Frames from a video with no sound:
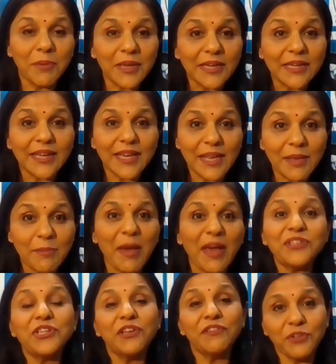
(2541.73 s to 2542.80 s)
but
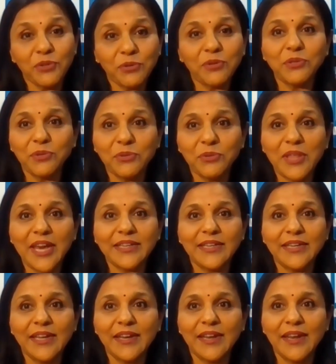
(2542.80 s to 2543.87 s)
imagine if you could do that
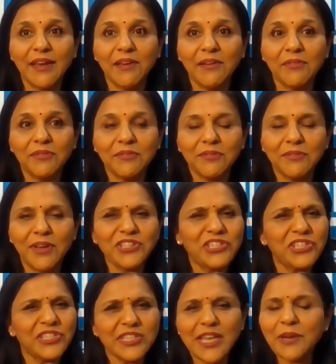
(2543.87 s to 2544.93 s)
in India." And
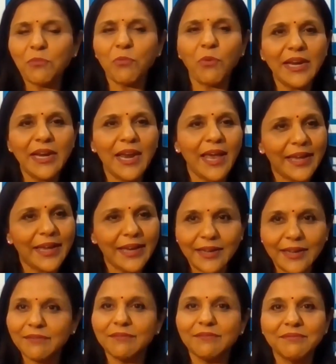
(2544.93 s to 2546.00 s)
just that one line,
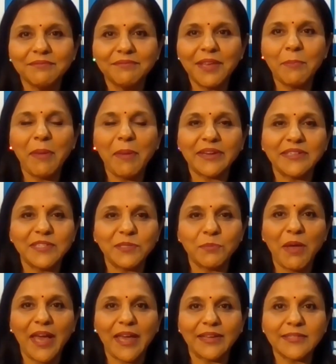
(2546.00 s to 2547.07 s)
and he packed his
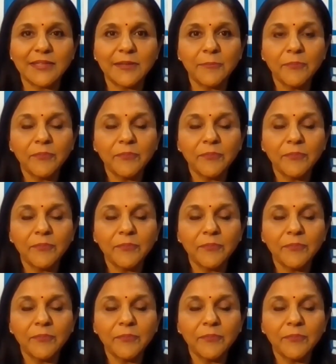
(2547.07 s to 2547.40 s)
bags.